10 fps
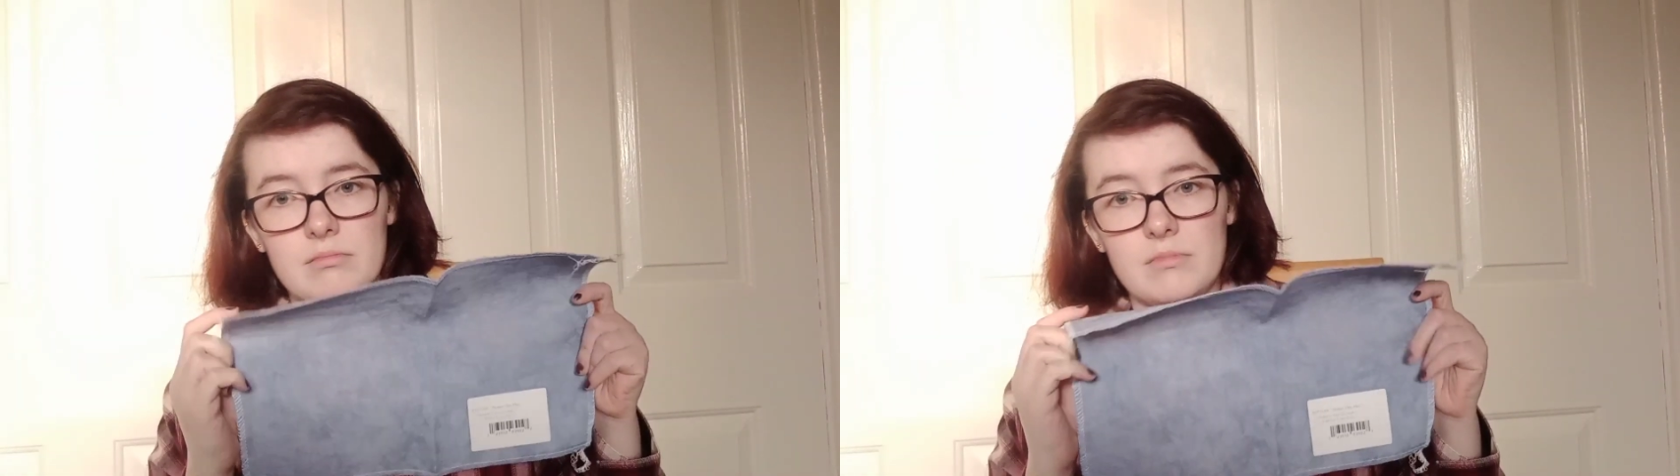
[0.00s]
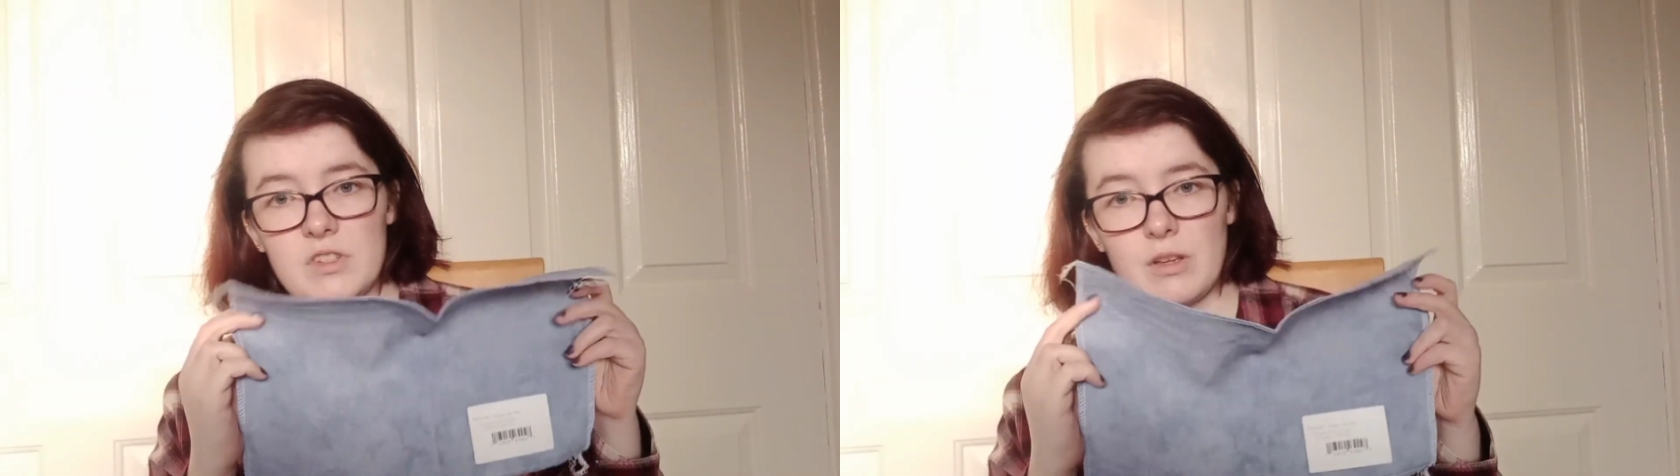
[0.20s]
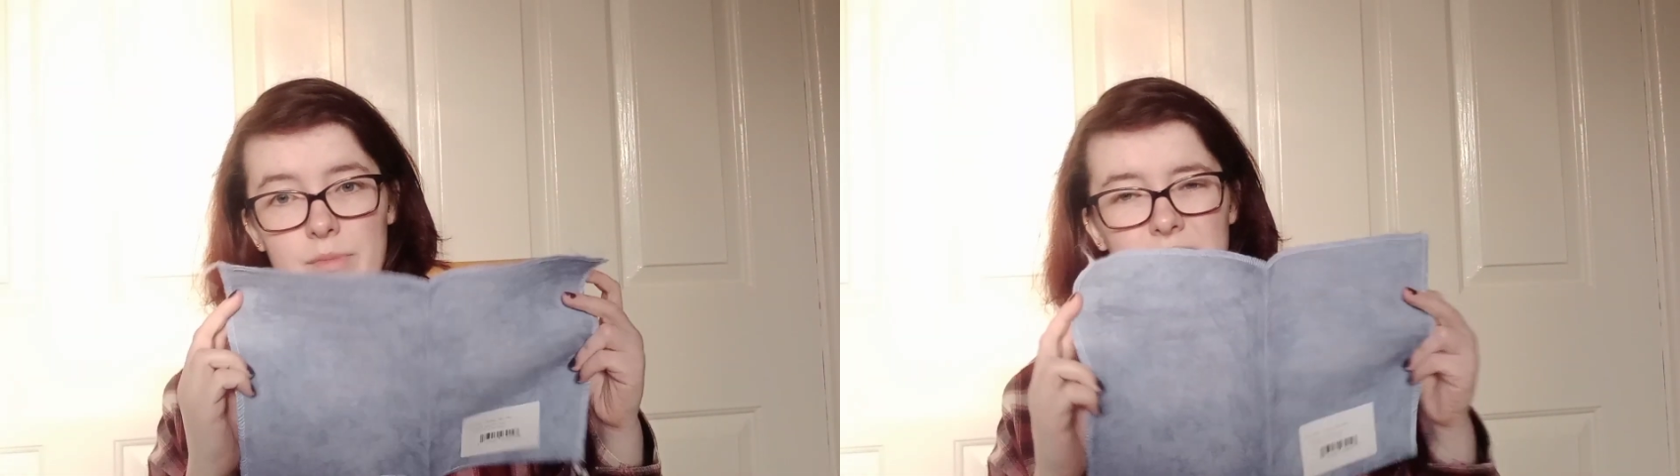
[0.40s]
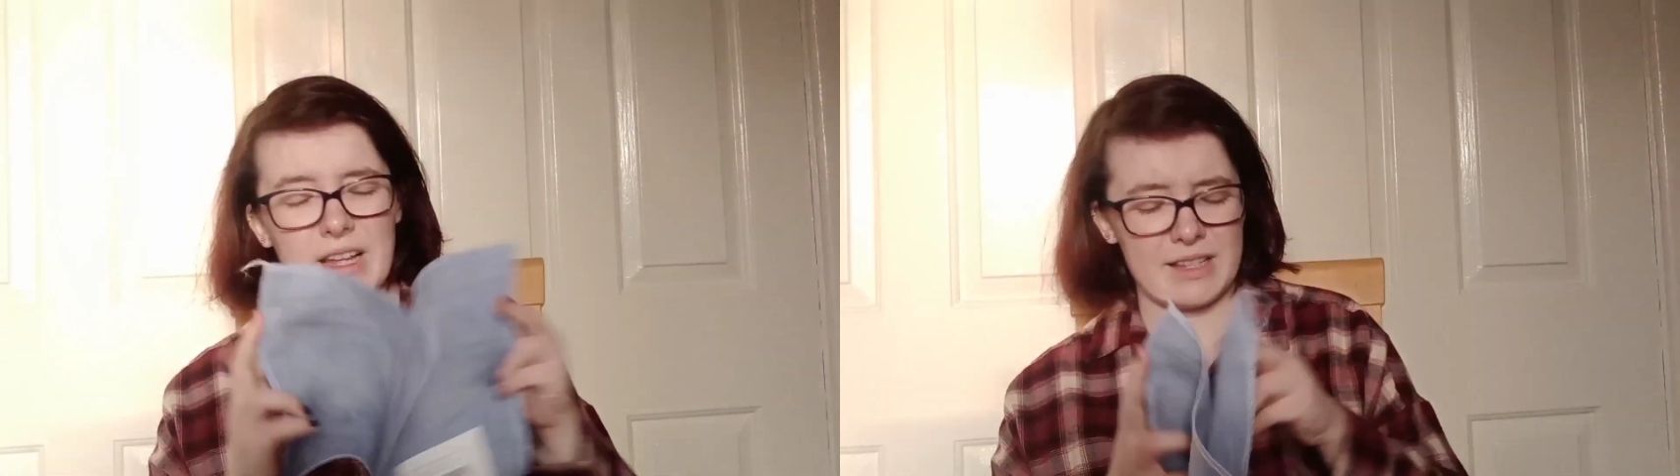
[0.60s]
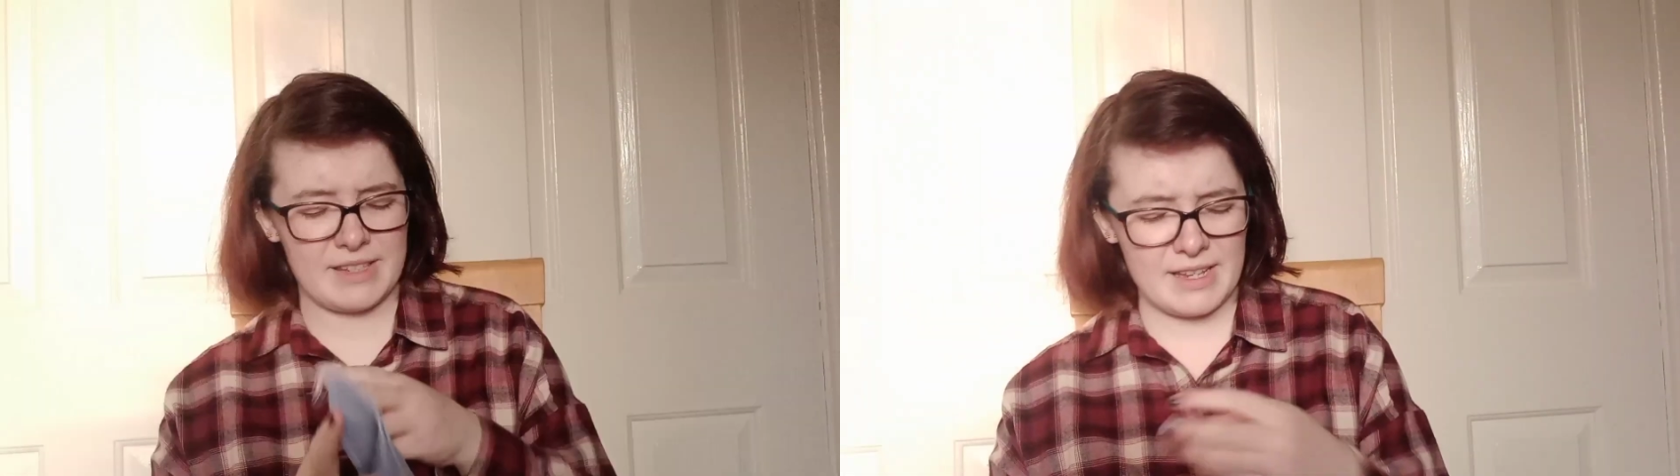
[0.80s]
something. It
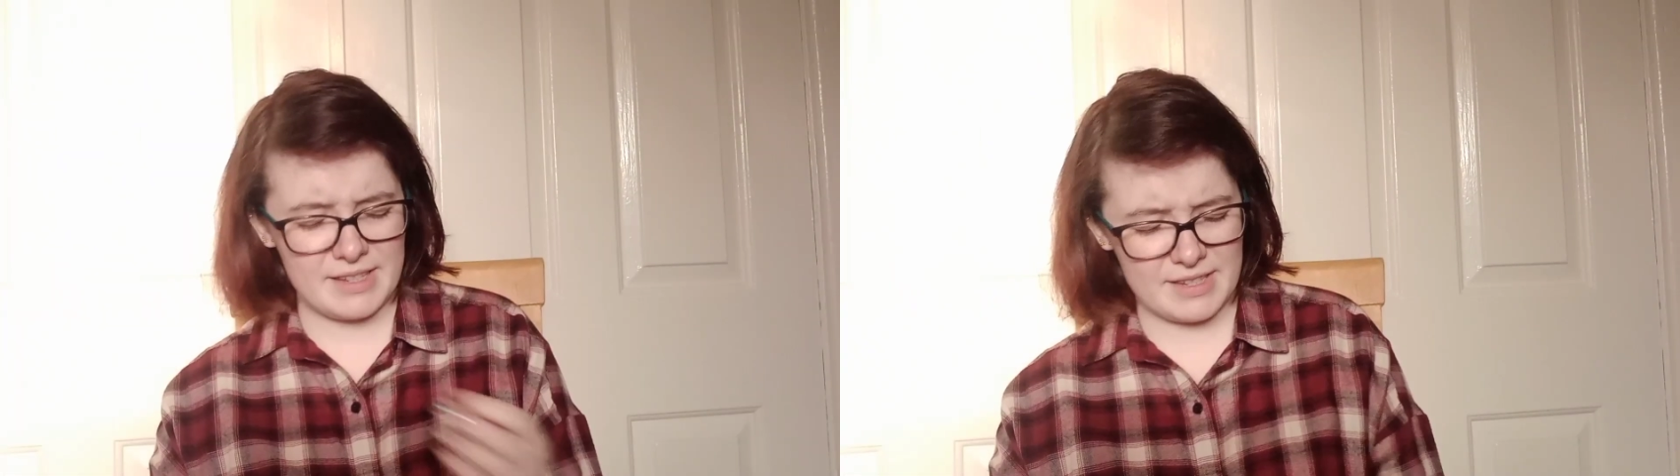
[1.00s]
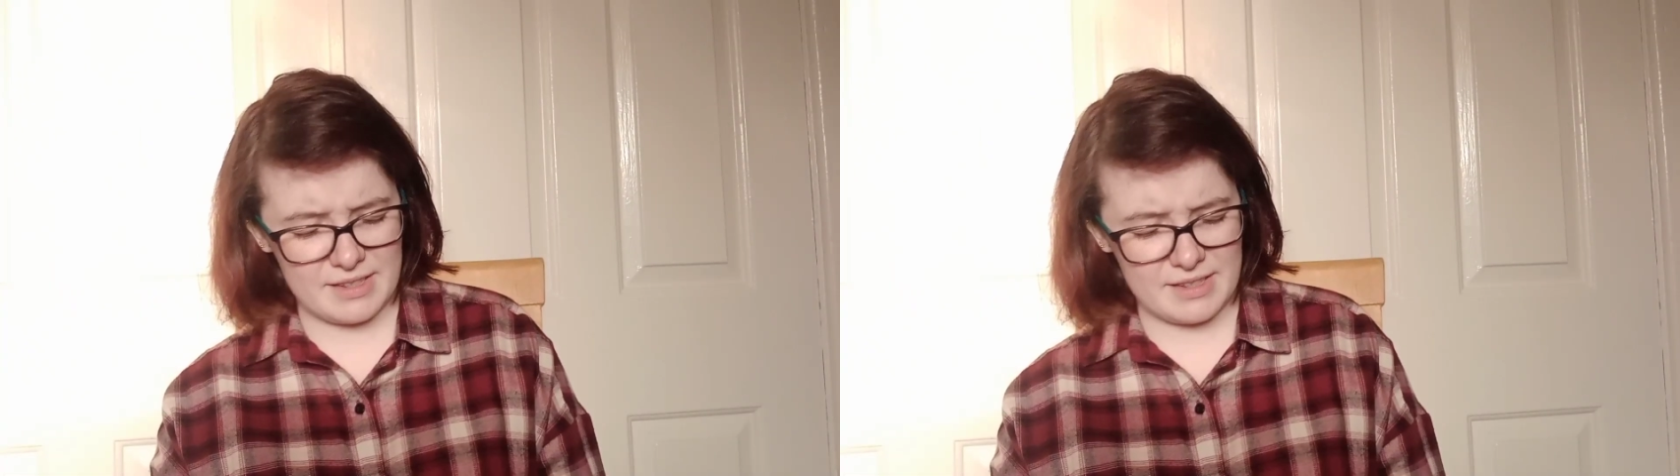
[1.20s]
says